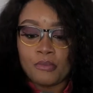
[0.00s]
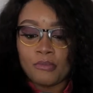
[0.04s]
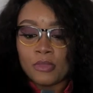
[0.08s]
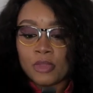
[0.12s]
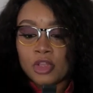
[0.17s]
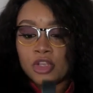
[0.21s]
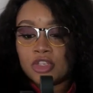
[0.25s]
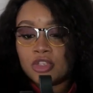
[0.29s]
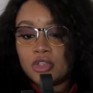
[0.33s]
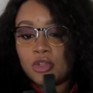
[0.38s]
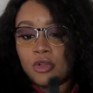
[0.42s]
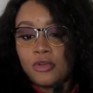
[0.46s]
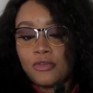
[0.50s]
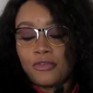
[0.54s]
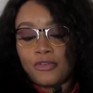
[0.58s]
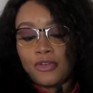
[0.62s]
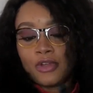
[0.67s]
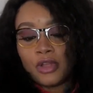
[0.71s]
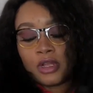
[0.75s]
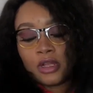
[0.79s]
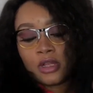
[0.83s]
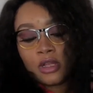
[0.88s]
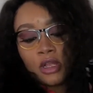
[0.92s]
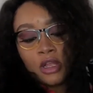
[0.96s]
stuff.
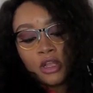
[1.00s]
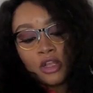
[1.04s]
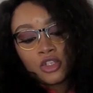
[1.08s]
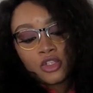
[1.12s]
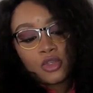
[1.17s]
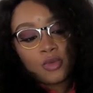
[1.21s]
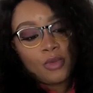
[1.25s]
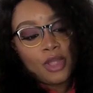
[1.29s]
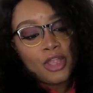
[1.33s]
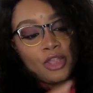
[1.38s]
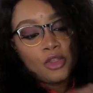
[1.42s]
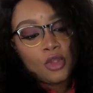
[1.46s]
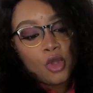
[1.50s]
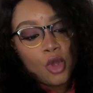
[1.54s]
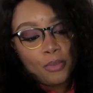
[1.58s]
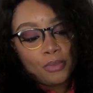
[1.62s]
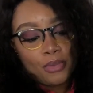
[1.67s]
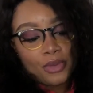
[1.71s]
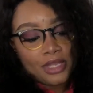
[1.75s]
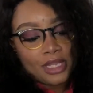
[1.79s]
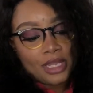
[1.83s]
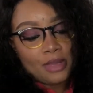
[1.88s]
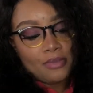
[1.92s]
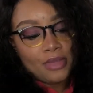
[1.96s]
So when you
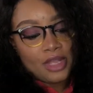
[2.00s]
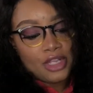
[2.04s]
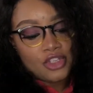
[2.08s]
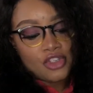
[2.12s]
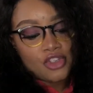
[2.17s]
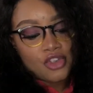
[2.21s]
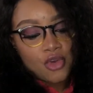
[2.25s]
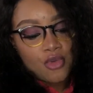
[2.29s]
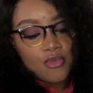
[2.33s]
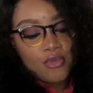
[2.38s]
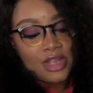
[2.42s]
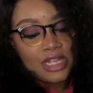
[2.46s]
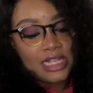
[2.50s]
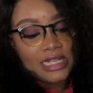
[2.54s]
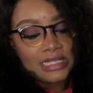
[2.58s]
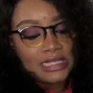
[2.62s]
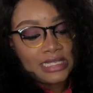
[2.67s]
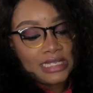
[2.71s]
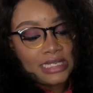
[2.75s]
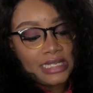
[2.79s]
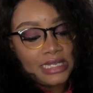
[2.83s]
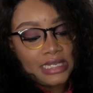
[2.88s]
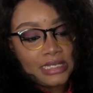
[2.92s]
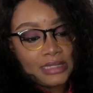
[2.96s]
open it, means you're
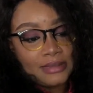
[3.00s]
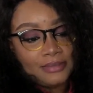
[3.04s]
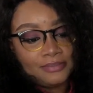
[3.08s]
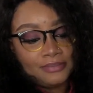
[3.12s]
releasing it.